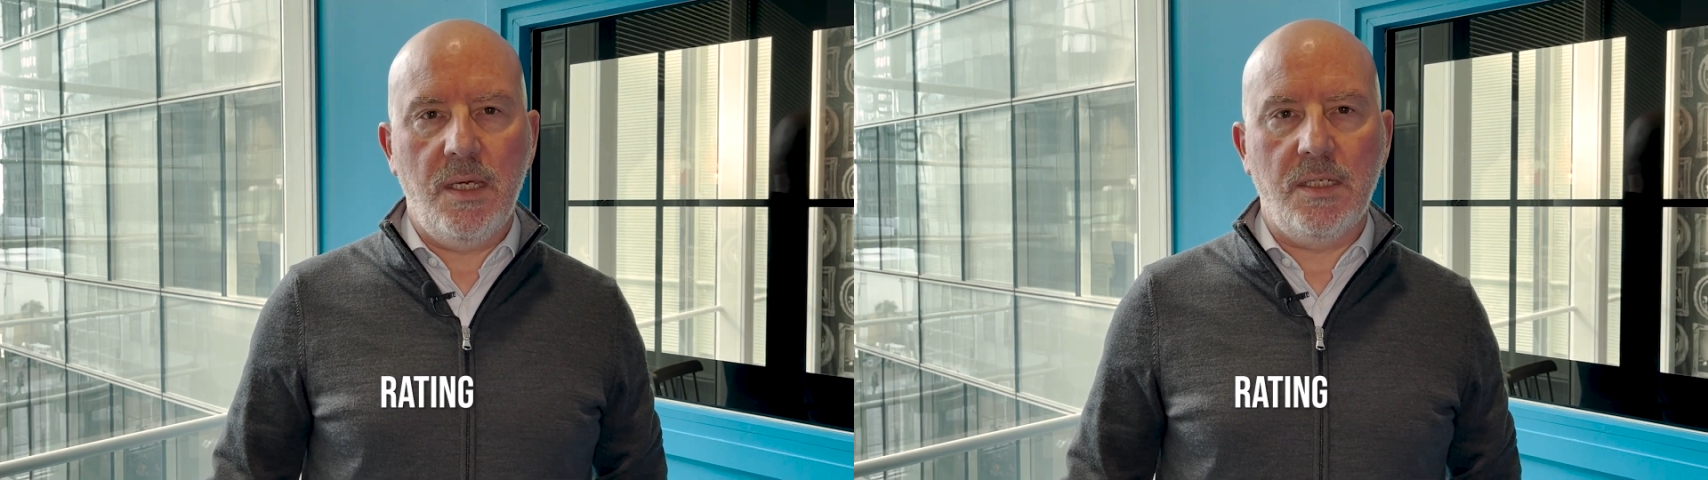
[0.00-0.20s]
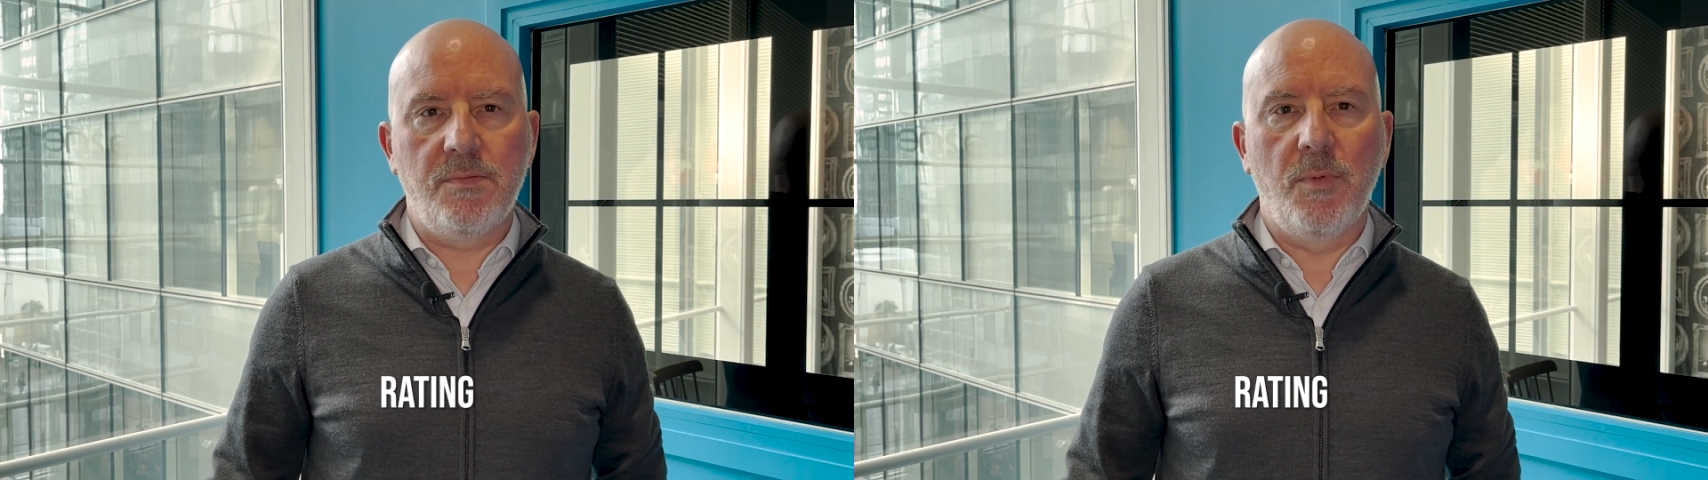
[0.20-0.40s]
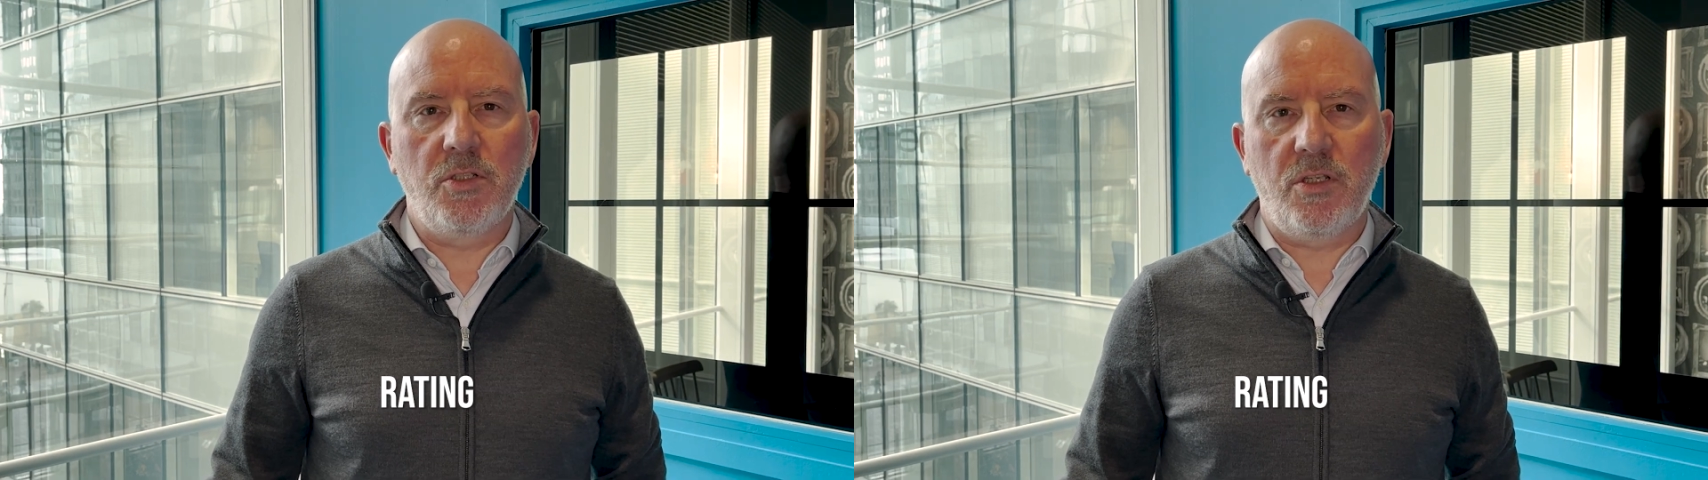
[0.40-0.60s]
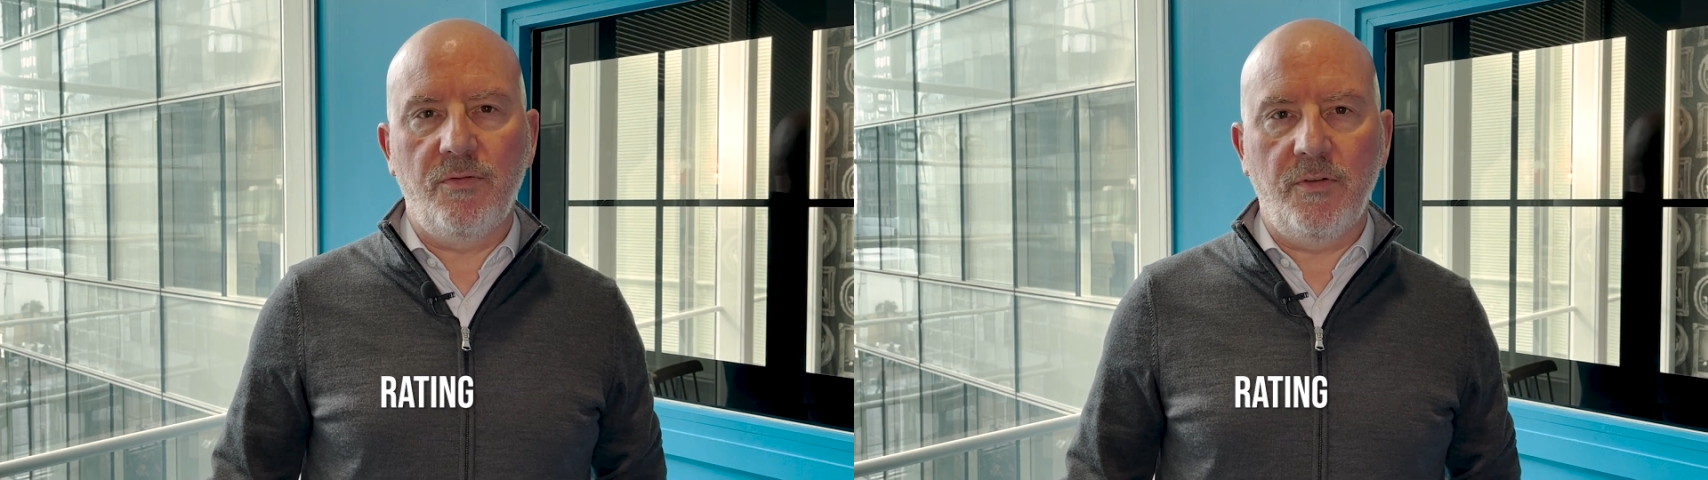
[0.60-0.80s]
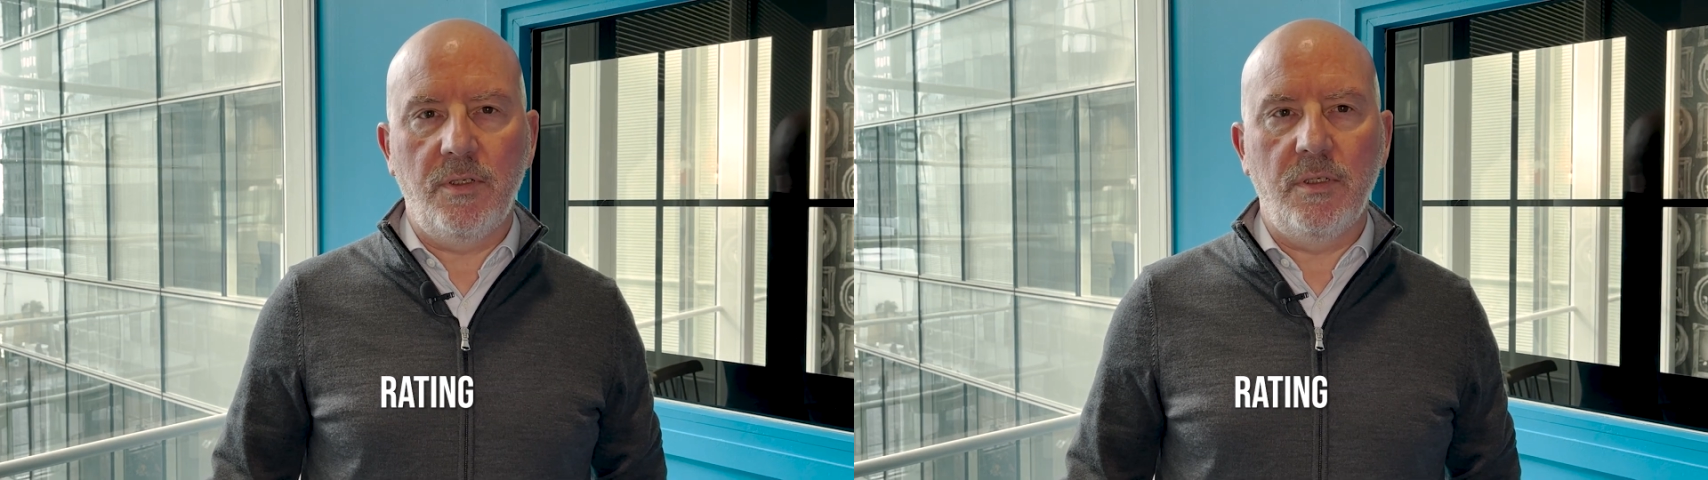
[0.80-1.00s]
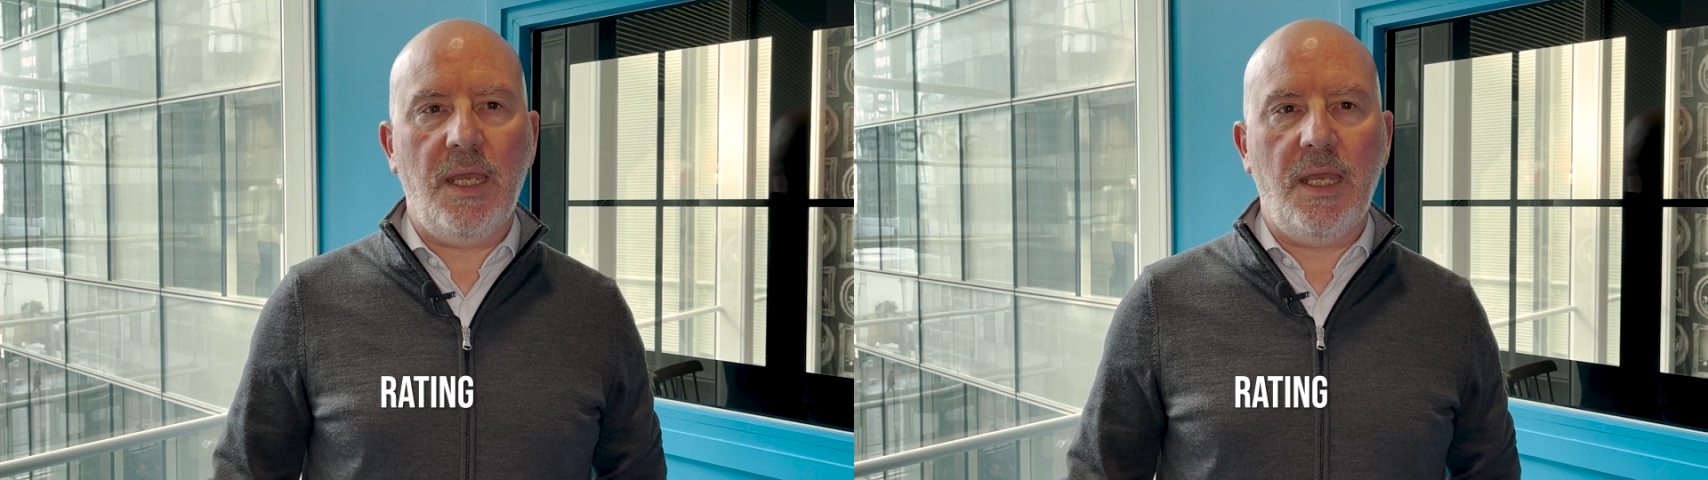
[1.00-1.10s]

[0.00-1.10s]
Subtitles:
It's most often